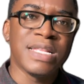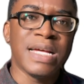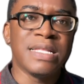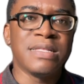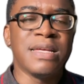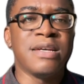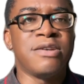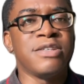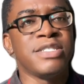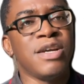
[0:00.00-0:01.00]
and the
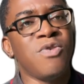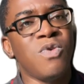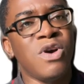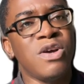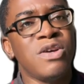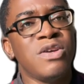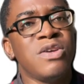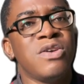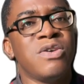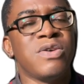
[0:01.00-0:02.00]
Russian war.
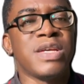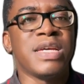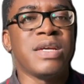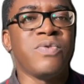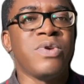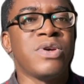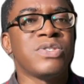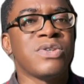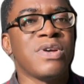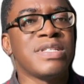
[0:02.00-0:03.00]
Okay, we
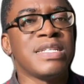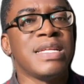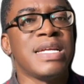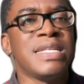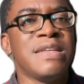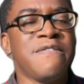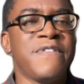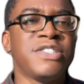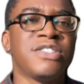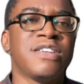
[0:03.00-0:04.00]
also consider the
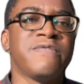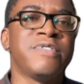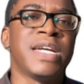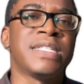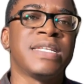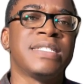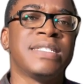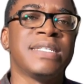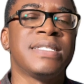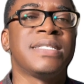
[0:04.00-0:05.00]
invasion of the United
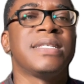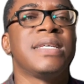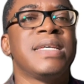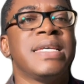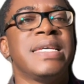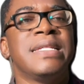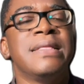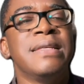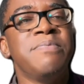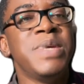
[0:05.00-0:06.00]
States
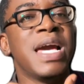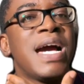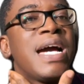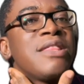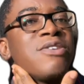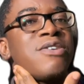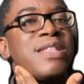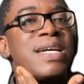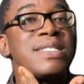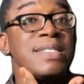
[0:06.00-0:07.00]
in Libya and
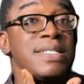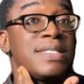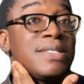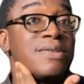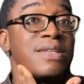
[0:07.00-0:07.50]
other states.